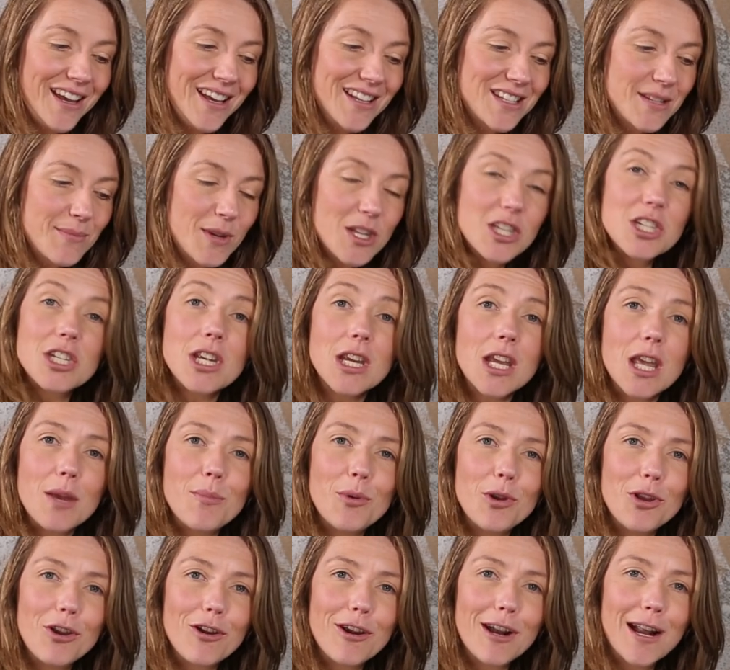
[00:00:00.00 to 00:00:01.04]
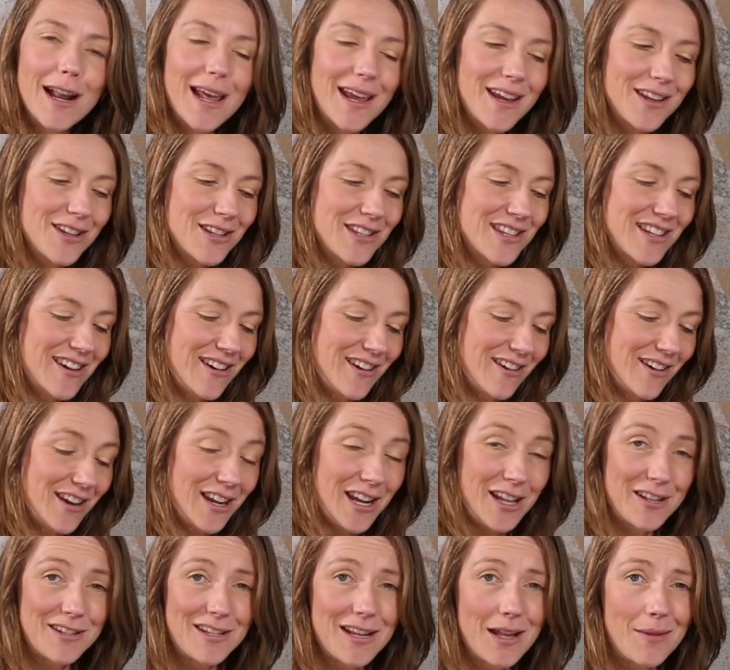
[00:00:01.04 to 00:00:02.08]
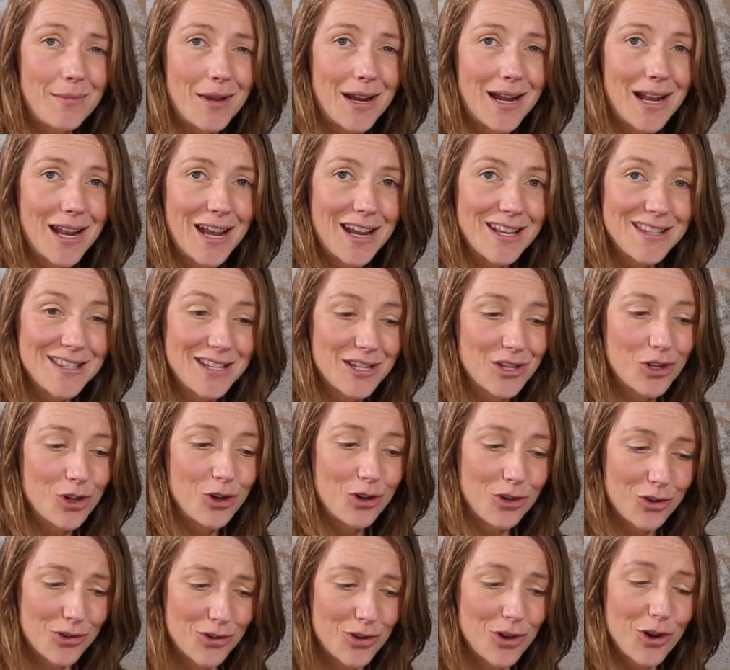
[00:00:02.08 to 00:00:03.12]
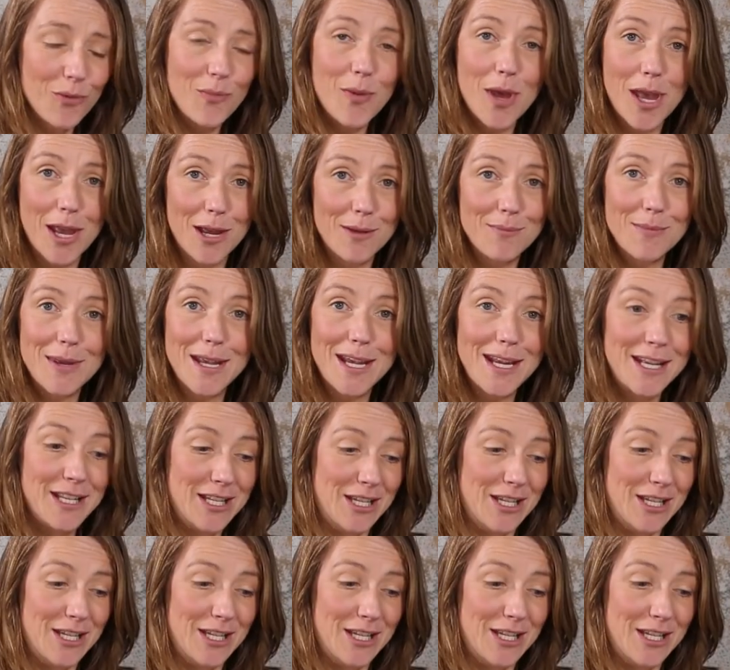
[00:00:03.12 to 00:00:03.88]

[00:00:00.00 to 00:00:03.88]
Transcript: it's a bit cheeky, but your clients are, and I'll tell my clients this, you, you're paying me